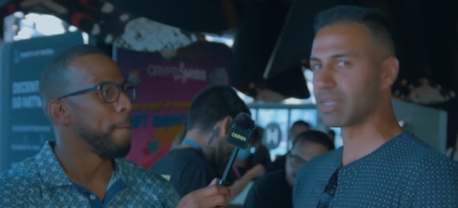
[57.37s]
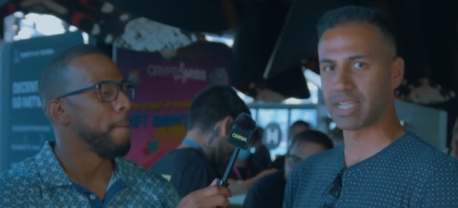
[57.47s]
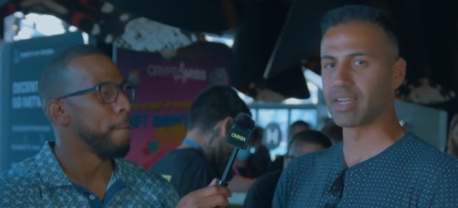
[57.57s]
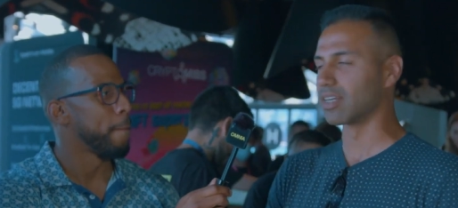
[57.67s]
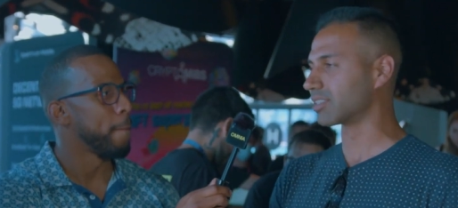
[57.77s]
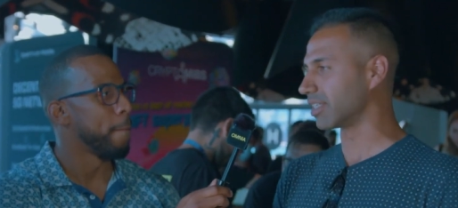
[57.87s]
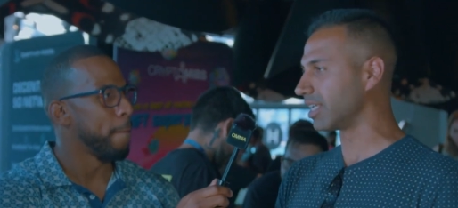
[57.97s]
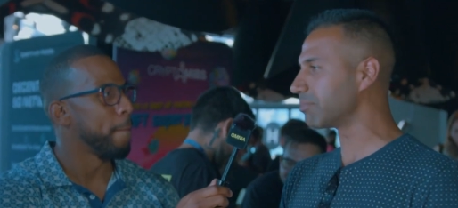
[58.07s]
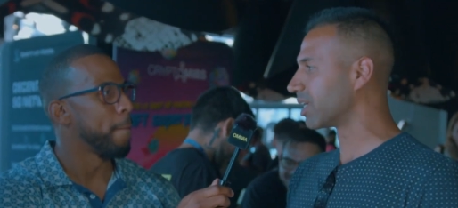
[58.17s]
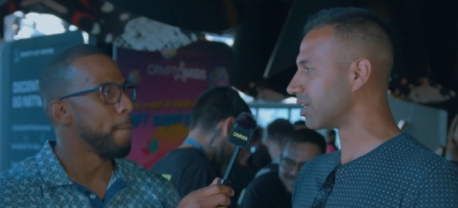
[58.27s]
Speaker 1: and our
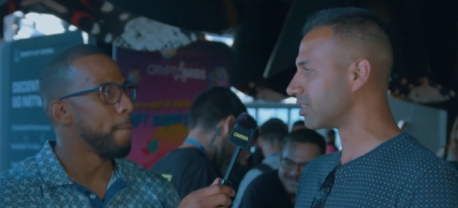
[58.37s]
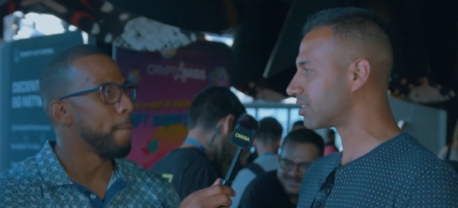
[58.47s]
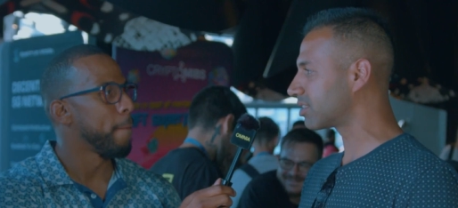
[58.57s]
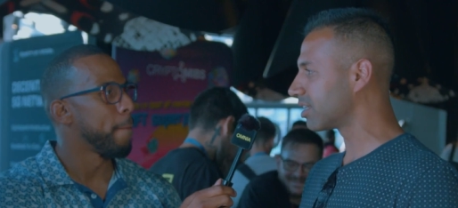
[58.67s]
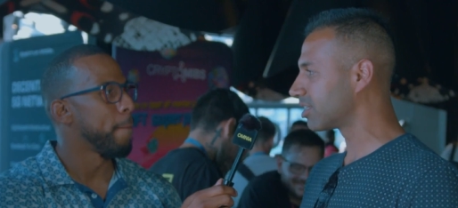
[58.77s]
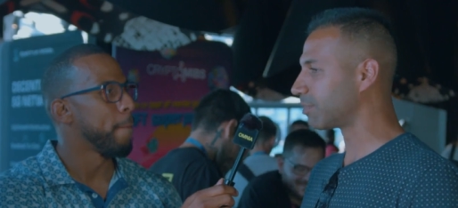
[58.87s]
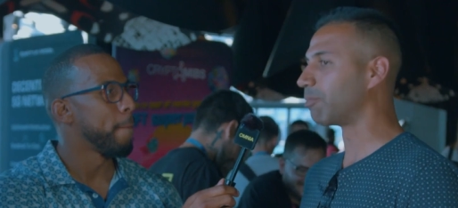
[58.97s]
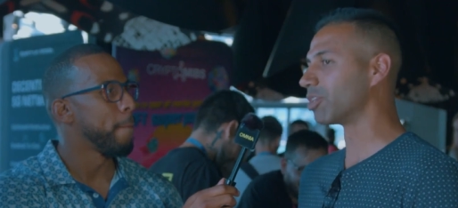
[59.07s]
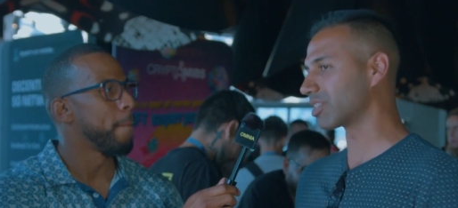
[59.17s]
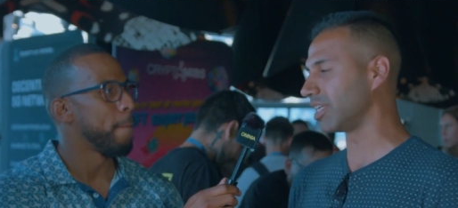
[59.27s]
team is to
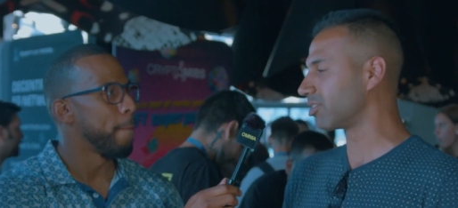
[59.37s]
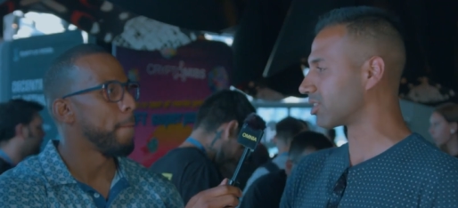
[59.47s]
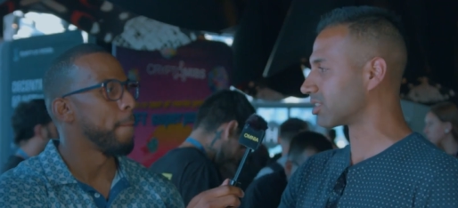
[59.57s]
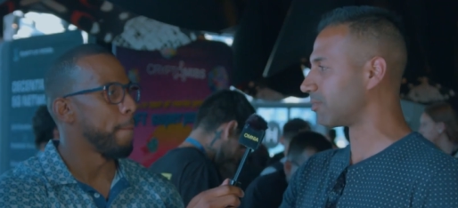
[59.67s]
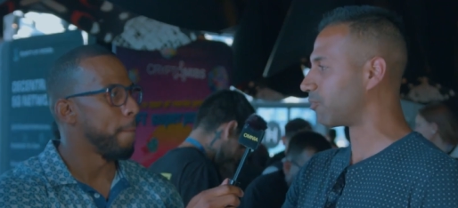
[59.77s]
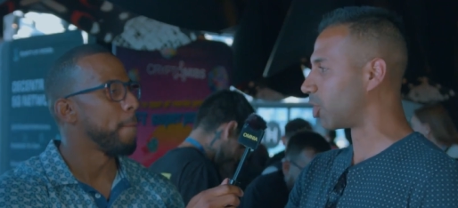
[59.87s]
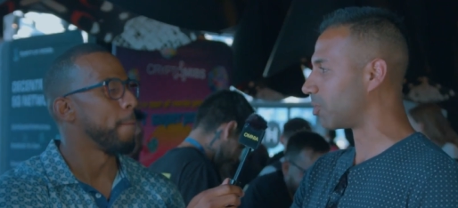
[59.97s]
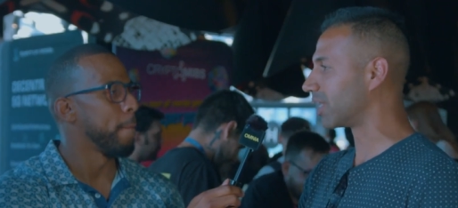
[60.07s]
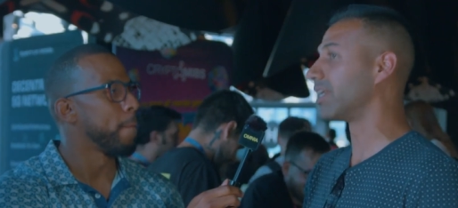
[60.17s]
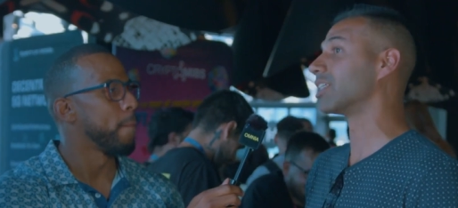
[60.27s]
push the ecosystem
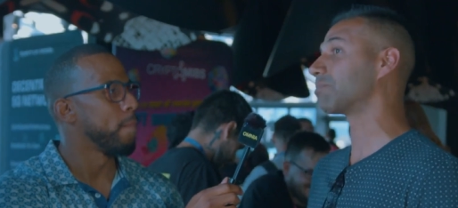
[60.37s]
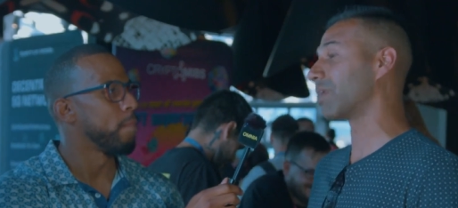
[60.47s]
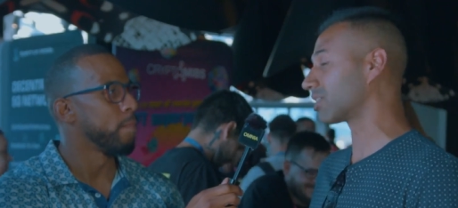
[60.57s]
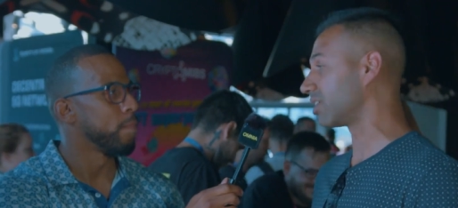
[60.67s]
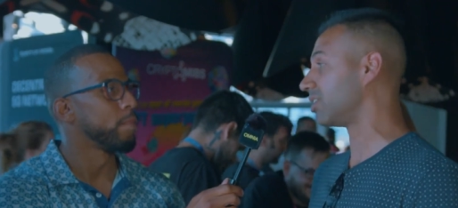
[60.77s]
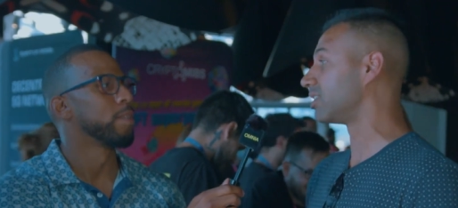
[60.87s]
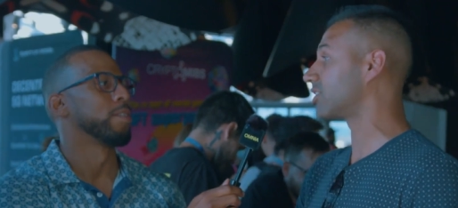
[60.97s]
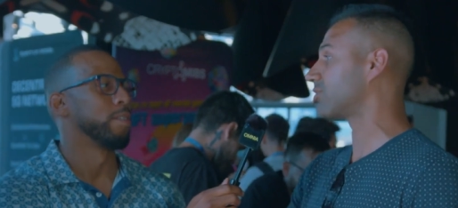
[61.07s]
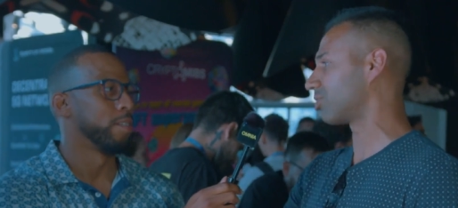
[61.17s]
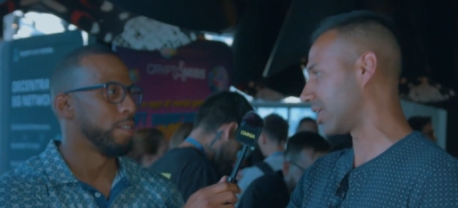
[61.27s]
forward, and especially the
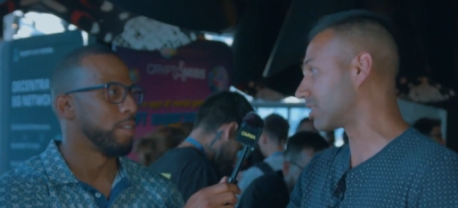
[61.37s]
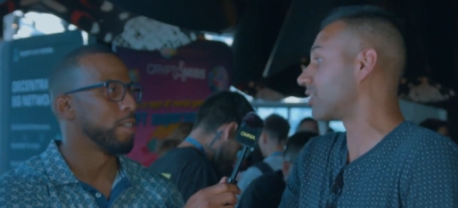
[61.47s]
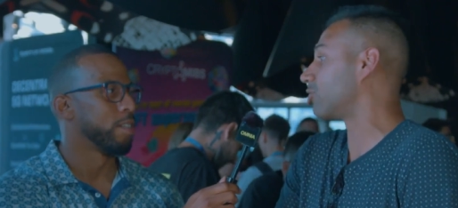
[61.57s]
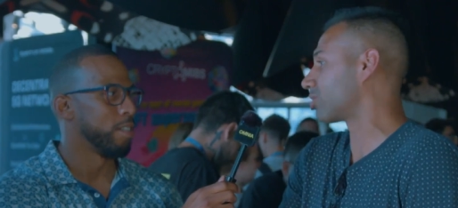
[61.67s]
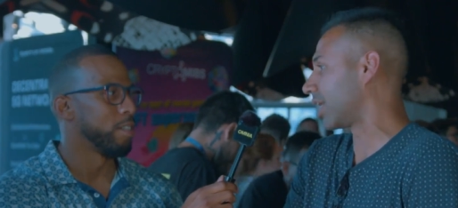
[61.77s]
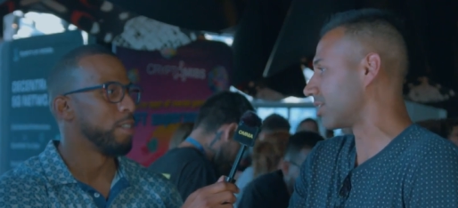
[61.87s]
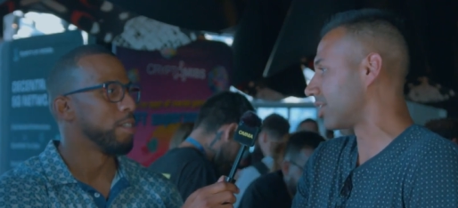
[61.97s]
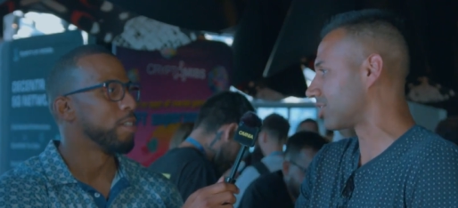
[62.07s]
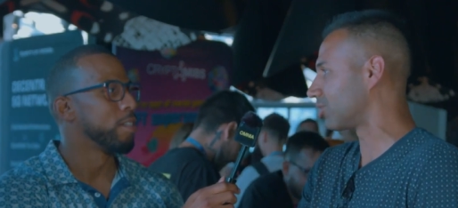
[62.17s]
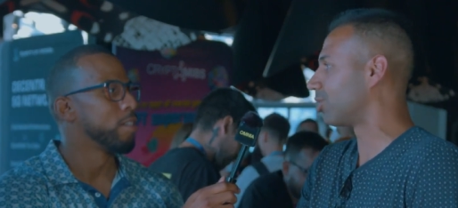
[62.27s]

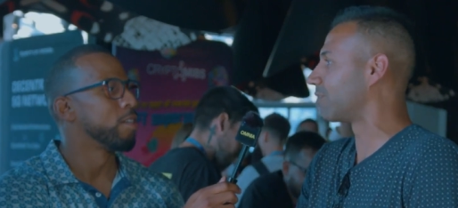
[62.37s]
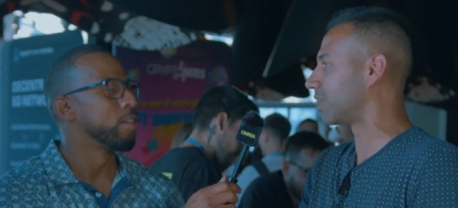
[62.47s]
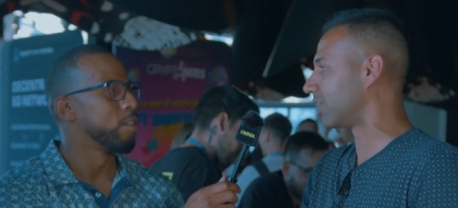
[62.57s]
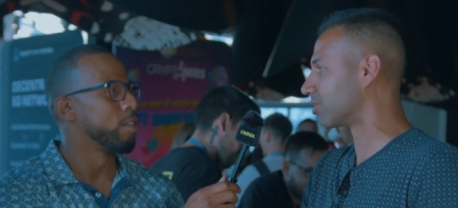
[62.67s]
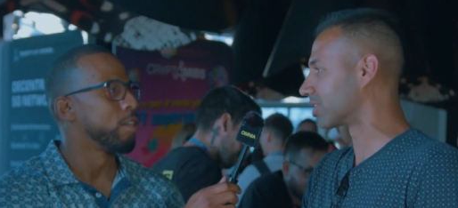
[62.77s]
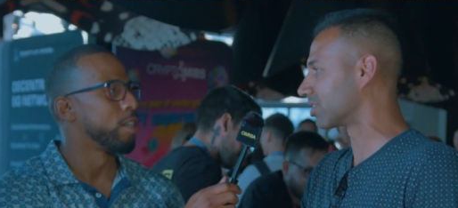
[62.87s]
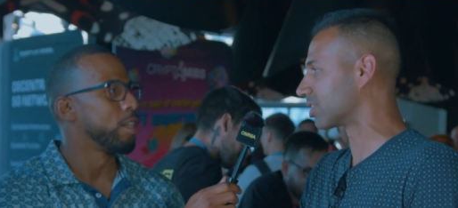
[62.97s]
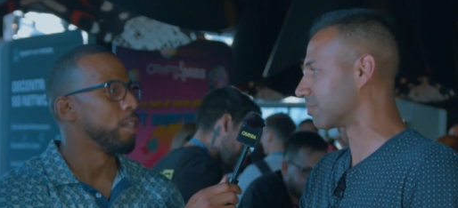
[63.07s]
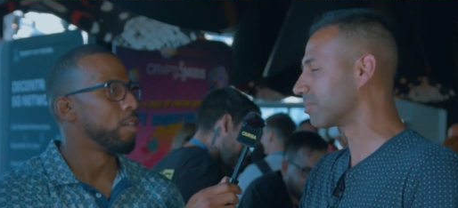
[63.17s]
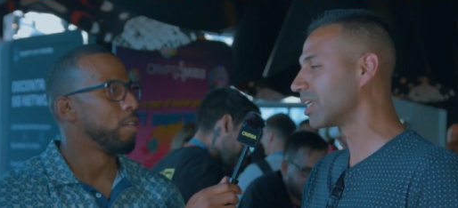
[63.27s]
institutionalization of the ecosystem.